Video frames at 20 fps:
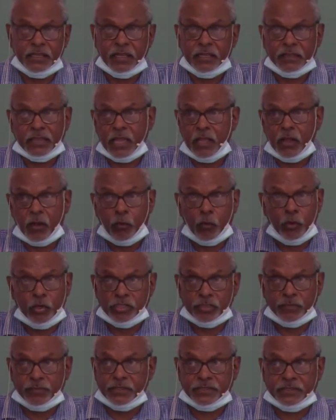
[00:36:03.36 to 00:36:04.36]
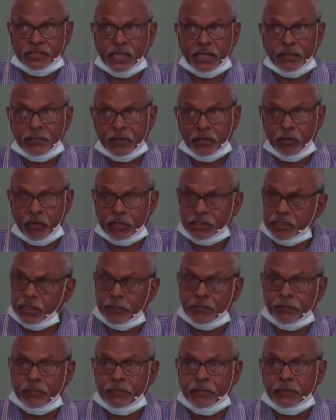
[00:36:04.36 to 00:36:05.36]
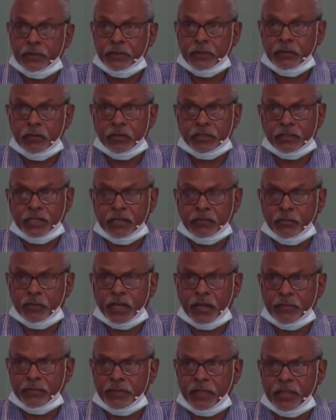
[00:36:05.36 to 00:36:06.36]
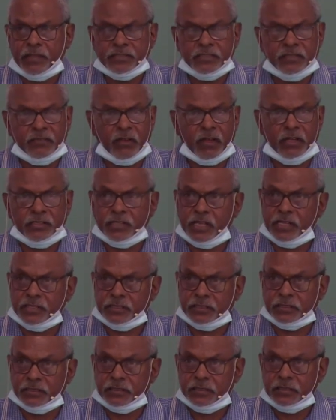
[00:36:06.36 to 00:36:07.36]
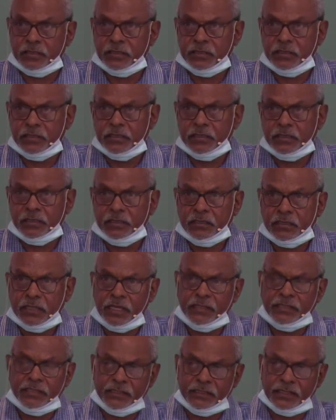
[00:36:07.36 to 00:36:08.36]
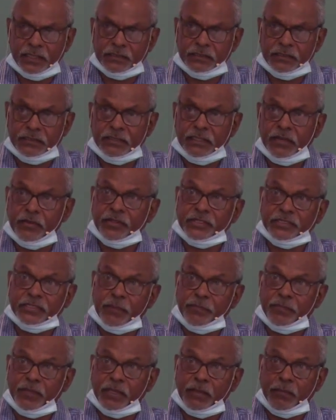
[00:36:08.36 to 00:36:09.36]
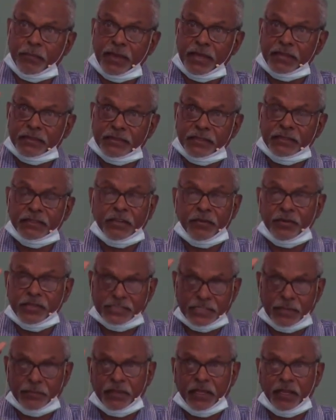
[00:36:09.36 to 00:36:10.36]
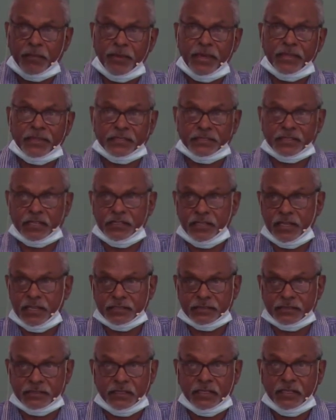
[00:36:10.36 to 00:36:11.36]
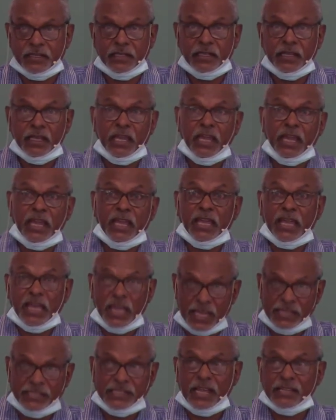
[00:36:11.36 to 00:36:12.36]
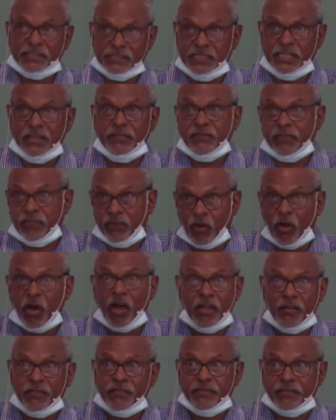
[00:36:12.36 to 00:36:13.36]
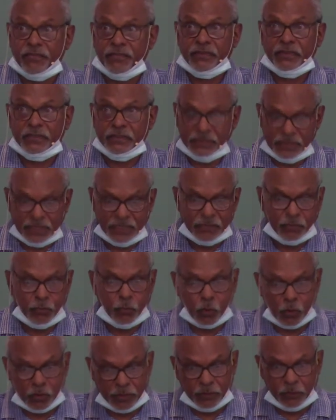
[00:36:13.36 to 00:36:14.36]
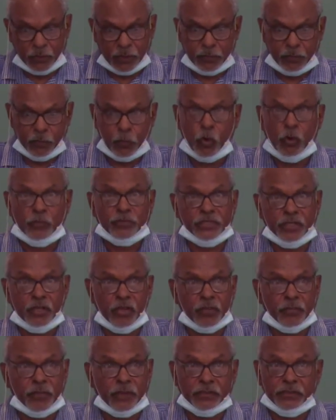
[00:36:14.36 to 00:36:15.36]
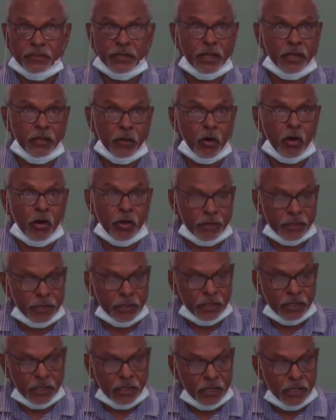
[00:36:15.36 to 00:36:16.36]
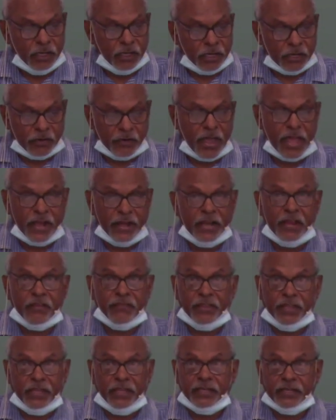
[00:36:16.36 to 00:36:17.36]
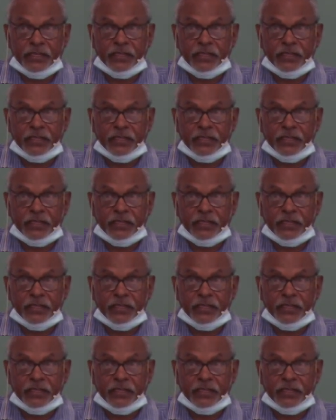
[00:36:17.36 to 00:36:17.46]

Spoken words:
they all worship the sun, but look at them. Look at those, what happened to those civilizations. They think that there is something about the sun. Yes, it does give life, it warms the earth, but you know, God created everything,